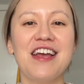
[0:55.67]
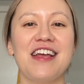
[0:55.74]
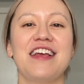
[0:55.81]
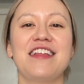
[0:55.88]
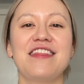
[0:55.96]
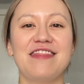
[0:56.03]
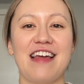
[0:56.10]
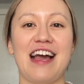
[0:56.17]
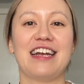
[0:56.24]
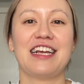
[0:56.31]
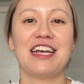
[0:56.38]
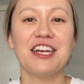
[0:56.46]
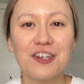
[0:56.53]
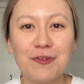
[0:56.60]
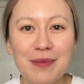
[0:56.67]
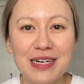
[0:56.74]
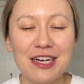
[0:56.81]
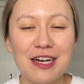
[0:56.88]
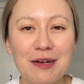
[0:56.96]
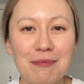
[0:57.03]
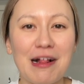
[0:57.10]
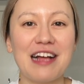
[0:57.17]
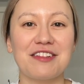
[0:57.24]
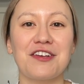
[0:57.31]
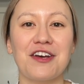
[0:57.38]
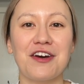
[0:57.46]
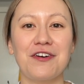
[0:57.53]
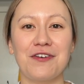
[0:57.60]
in that intermediate
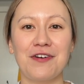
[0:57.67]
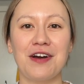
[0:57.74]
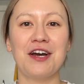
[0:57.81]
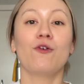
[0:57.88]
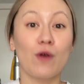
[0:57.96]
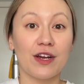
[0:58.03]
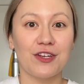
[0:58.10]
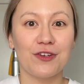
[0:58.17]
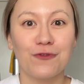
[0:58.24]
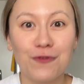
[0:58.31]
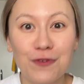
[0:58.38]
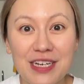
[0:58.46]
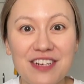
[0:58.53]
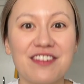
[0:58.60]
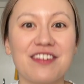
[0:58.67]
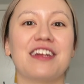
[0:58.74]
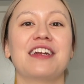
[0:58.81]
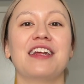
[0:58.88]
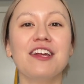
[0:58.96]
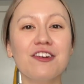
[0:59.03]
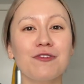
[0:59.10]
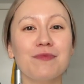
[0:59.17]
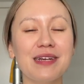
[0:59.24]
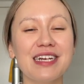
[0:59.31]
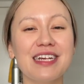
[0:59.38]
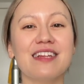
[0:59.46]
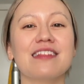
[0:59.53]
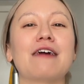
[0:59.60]
plateau where you've reached an
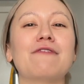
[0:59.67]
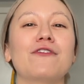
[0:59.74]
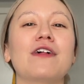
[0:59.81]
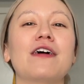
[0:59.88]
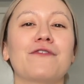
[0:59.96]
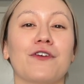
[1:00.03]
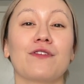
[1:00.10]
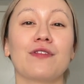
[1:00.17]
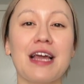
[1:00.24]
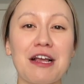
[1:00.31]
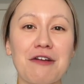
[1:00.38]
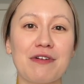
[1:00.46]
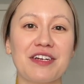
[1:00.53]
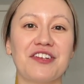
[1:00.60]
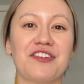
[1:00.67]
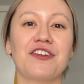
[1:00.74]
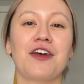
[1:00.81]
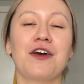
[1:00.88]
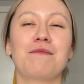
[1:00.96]
intermediate level of your language,